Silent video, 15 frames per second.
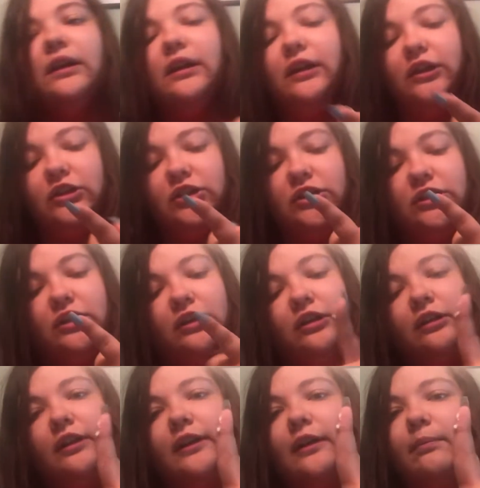And I just took
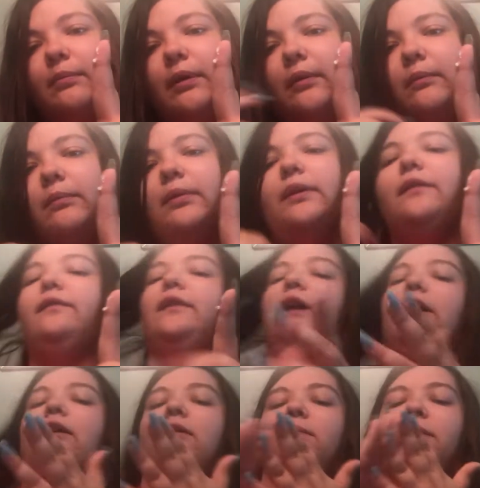like a pump of
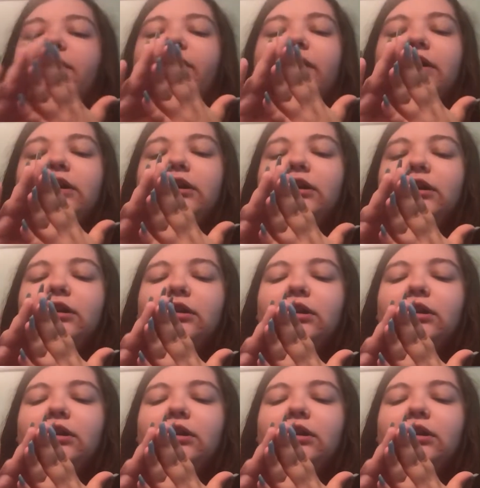that on my finger,